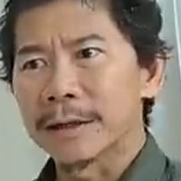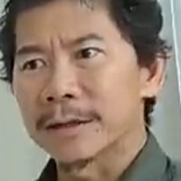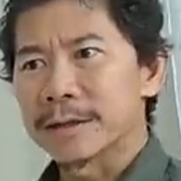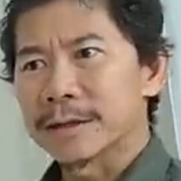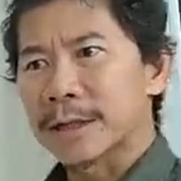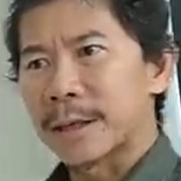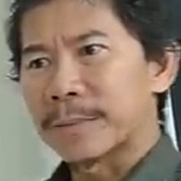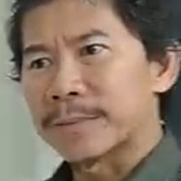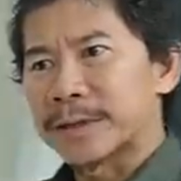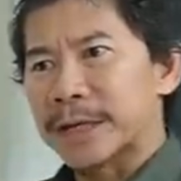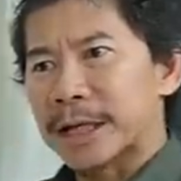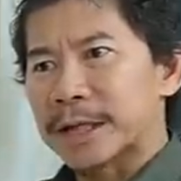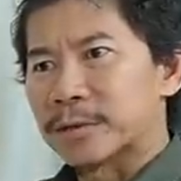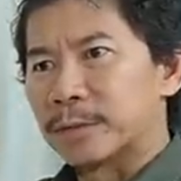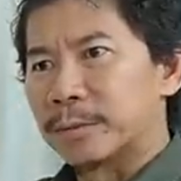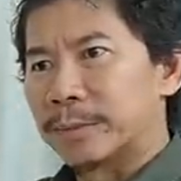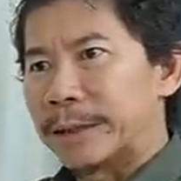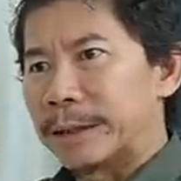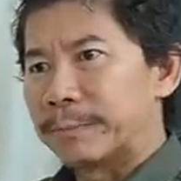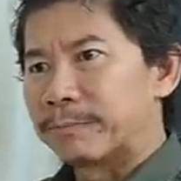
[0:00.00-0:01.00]
your subjects
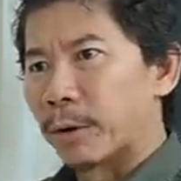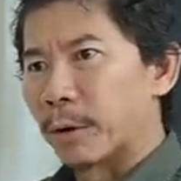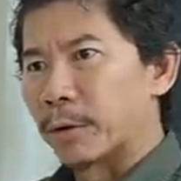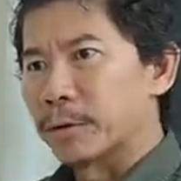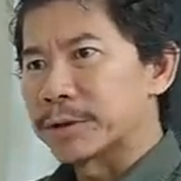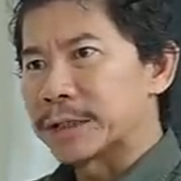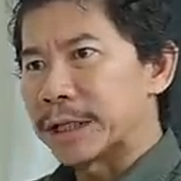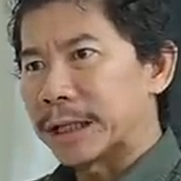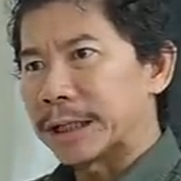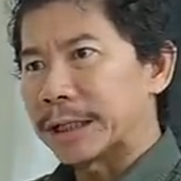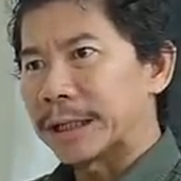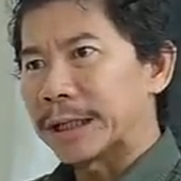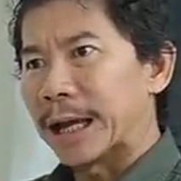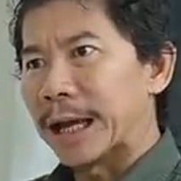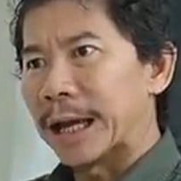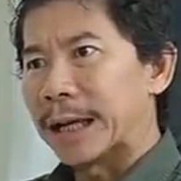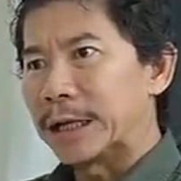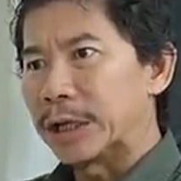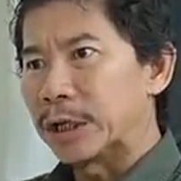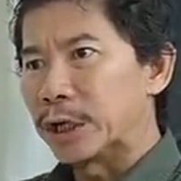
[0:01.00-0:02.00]
will be posing
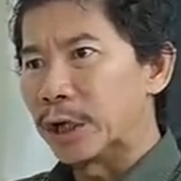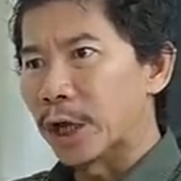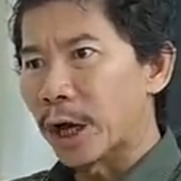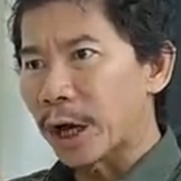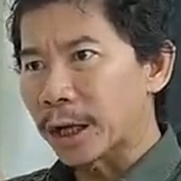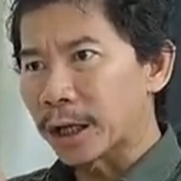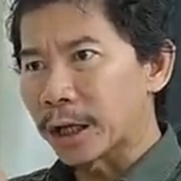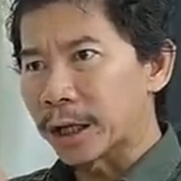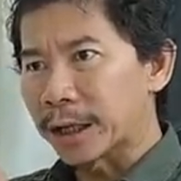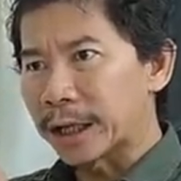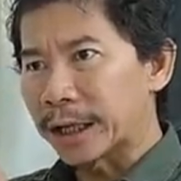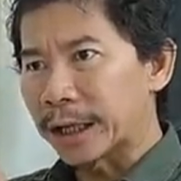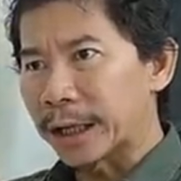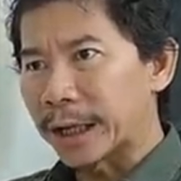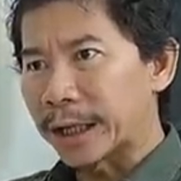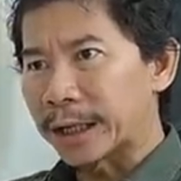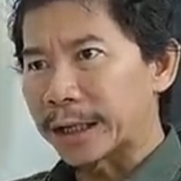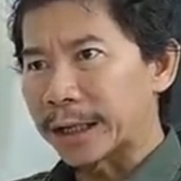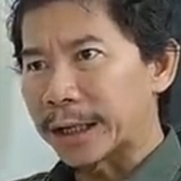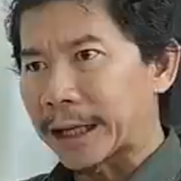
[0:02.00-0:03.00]
and not looking
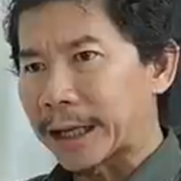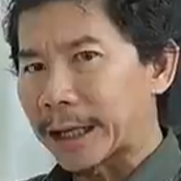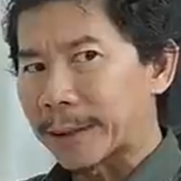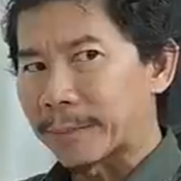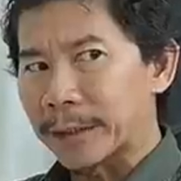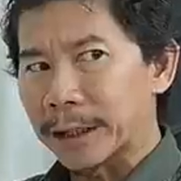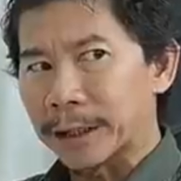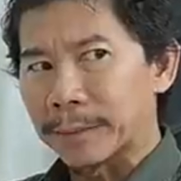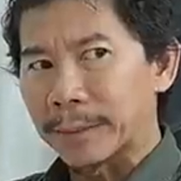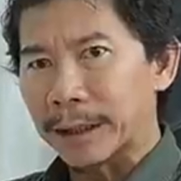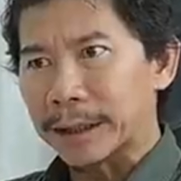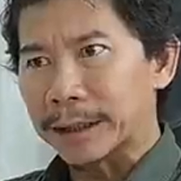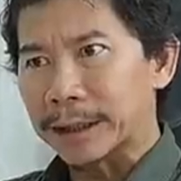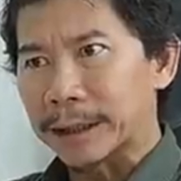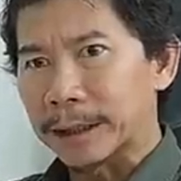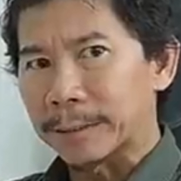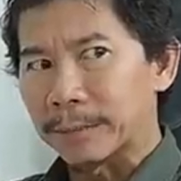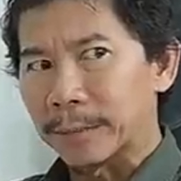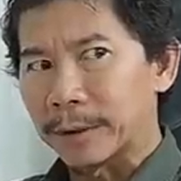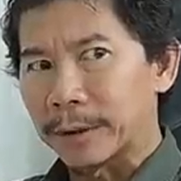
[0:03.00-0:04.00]
at the camera but keep